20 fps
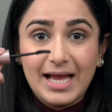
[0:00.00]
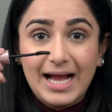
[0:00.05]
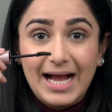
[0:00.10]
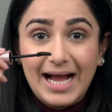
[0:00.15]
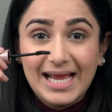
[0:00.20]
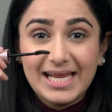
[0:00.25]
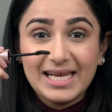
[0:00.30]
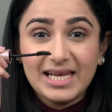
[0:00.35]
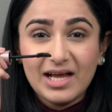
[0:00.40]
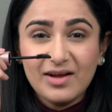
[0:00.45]

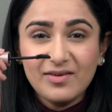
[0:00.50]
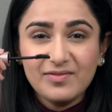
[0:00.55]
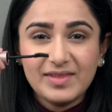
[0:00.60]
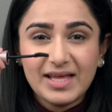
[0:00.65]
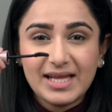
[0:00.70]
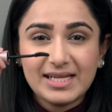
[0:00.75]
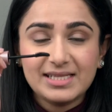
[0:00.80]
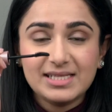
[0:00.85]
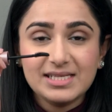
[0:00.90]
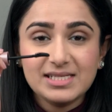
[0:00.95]
I love
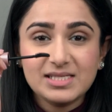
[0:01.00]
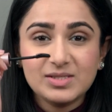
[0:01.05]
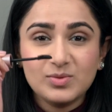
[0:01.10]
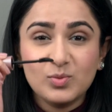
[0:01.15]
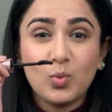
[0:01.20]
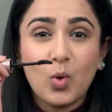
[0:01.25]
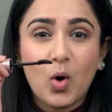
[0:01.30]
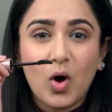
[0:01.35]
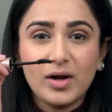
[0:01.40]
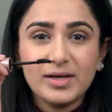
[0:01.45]
that this
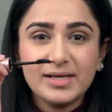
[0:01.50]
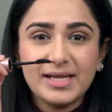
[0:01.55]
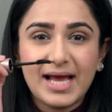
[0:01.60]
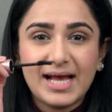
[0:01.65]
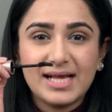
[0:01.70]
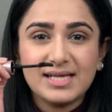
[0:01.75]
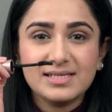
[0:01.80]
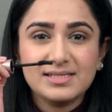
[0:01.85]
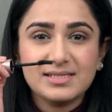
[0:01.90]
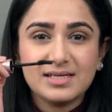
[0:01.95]
wand
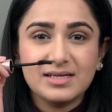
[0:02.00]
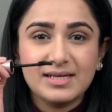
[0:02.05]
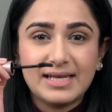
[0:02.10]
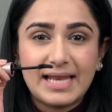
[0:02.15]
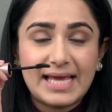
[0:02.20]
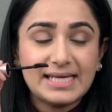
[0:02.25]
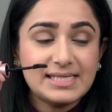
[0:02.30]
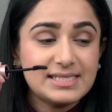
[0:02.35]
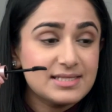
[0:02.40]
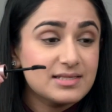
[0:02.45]
has a
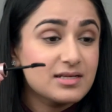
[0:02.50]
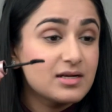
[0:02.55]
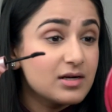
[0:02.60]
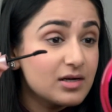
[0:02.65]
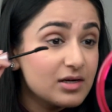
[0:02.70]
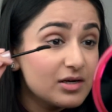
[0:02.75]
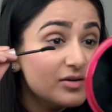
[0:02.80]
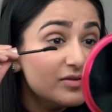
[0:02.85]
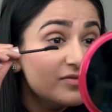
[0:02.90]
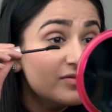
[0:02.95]
nice
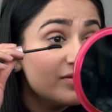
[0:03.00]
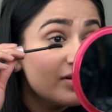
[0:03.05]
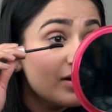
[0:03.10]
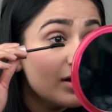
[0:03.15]
curve,